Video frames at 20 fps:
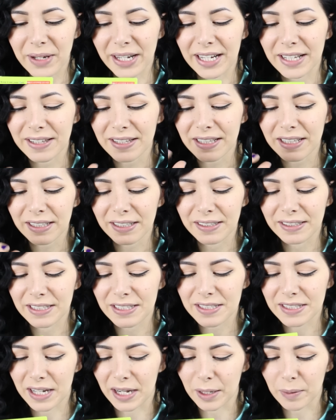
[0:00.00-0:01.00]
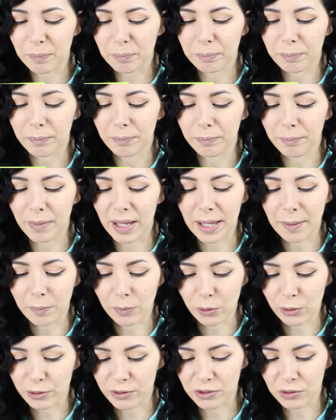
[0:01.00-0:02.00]
but I think these are
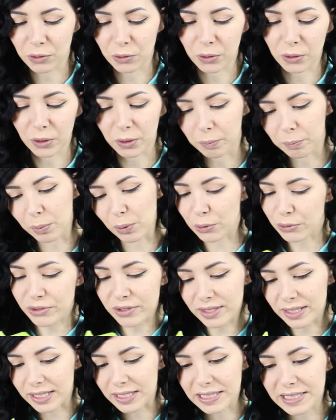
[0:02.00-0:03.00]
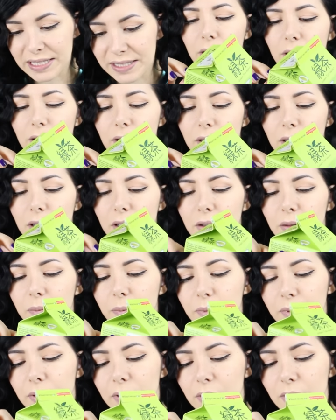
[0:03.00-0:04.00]
memos or post-its I think I
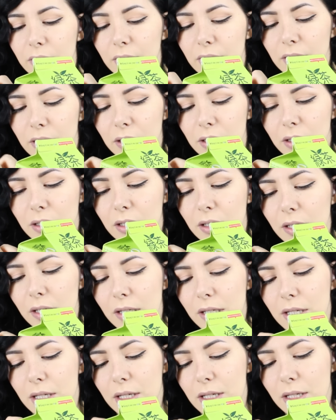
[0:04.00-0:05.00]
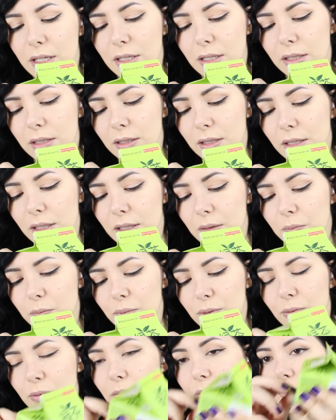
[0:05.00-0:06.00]
open here and I
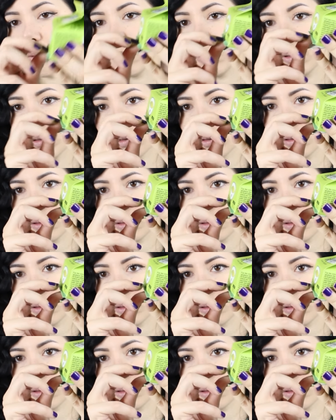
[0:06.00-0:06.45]
pull